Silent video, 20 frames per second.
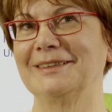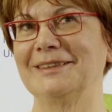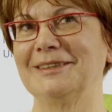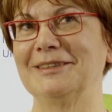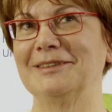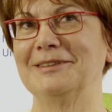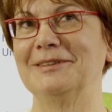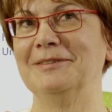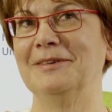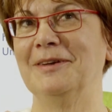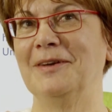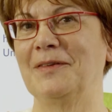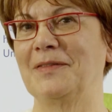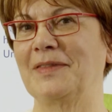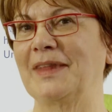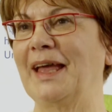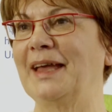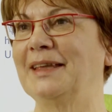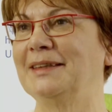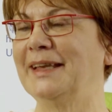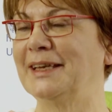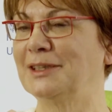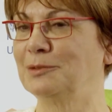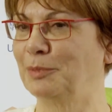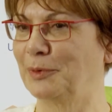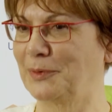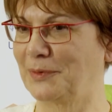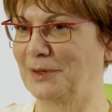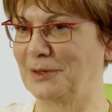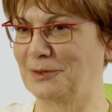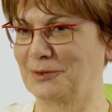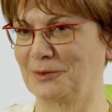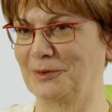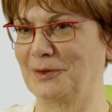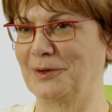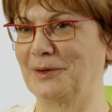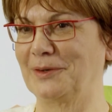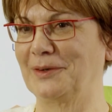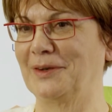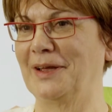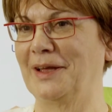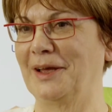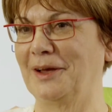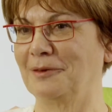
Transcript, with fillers: uh at that position